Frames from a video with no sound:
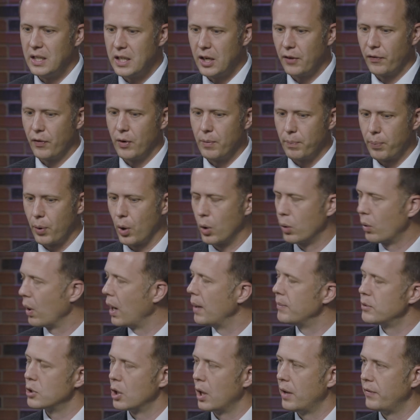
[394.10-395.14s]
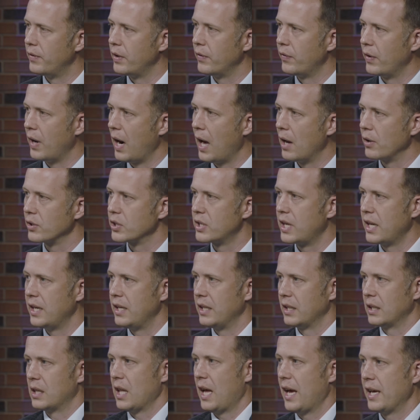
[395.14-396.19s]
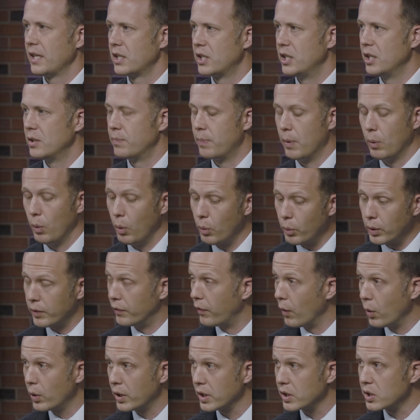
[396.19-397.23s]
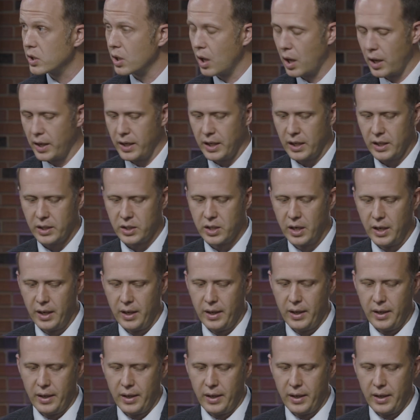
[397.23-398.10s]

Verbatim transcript: different programs, you'll have different outstanding classes, but what we focus on is